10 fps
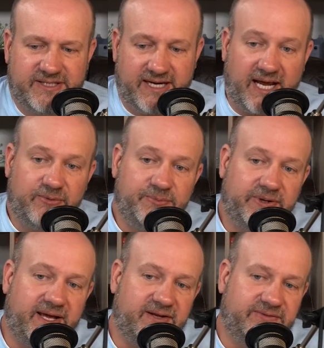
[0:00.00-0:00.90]
And I will
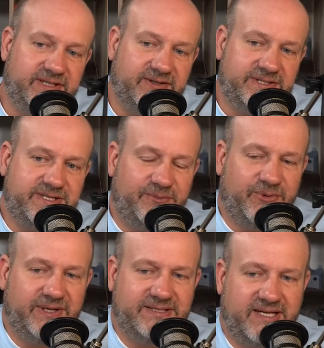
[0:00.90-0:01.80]
put out a video at some
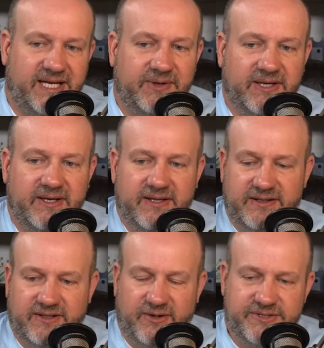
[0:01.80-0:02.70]
point in time
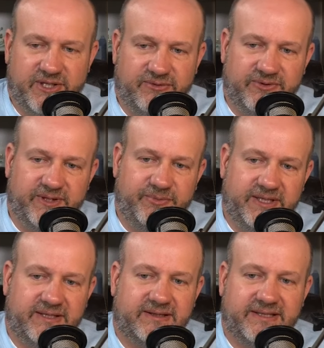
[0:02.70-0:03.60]
that goes over the
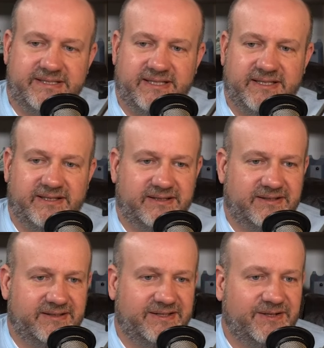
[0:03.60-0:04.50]
big listing
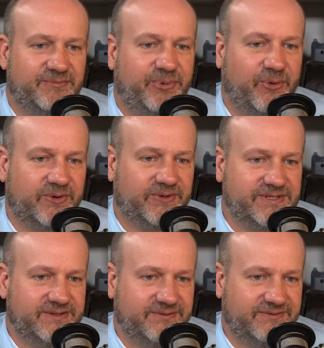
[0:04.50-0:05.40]
portals,